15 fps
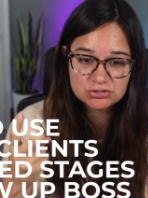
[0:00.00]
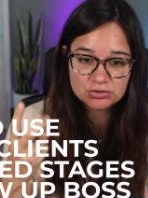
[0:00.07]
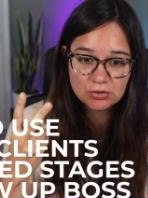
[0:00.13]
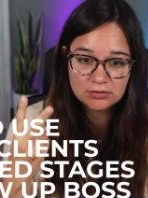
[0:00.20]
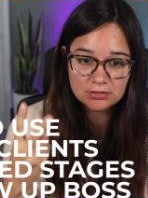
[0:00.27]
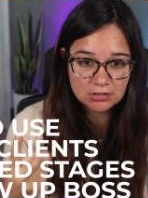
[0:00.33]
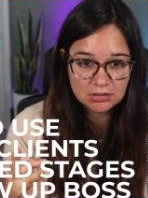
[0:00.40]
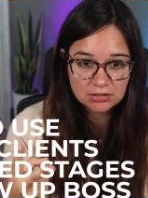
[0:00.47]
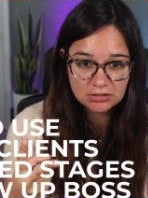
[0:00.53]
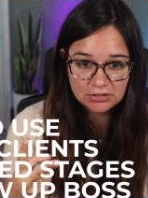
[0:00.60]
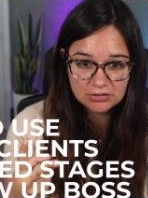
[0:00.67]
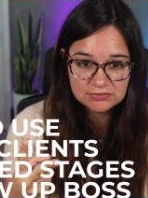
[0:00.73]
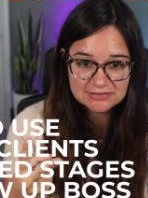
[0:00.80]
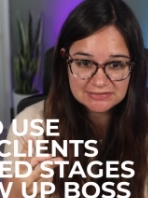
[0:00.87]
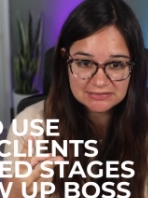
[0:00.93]
or the
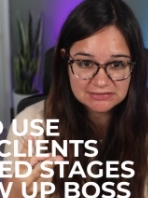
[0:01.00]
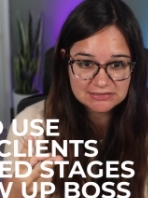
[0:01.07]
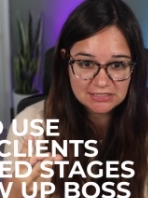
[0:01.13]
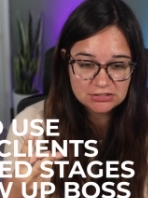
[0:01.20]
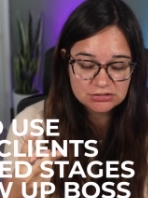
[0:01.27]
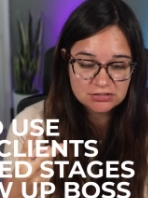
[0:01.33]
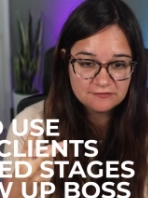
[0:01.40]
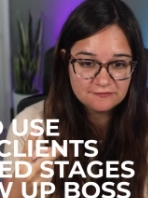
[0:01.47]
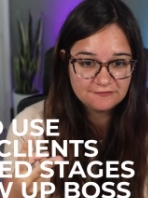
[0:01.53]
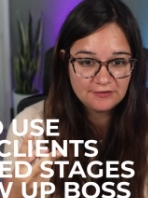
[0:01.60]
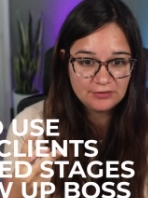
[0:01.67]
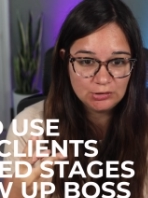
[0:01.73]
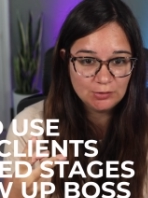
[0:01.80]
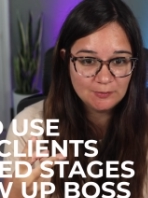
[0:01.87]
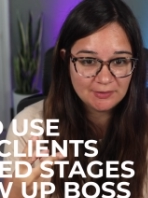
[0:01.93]
closed stage in
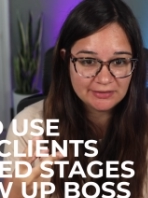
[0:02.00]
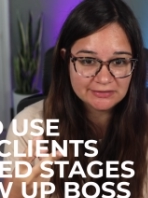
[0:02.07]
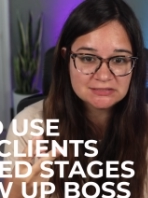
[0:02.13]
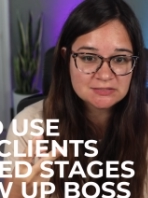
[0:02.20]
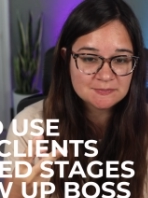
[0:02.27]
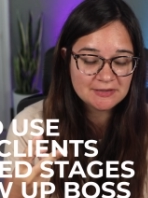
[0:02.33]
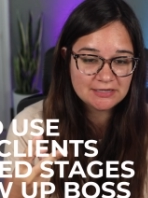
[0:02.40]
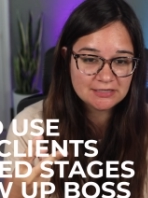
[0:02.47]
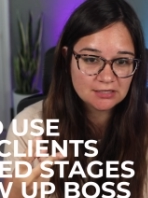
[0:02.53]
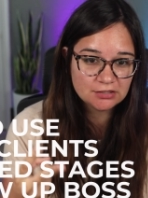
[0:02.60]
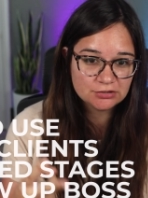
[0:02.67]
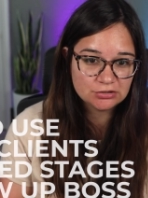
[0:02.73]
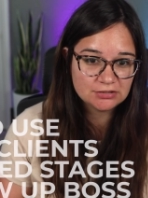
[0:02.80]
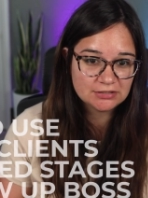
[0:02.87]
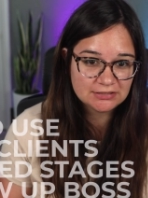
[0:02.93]
follow up boss, depending on your
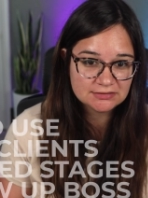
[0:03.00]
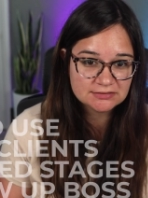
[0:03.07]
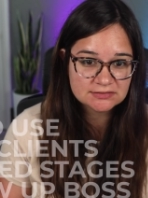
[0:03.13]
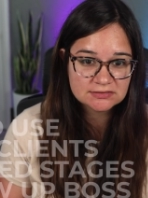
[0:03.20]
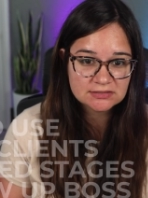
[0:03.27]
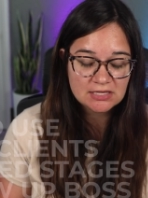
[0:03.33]
needs.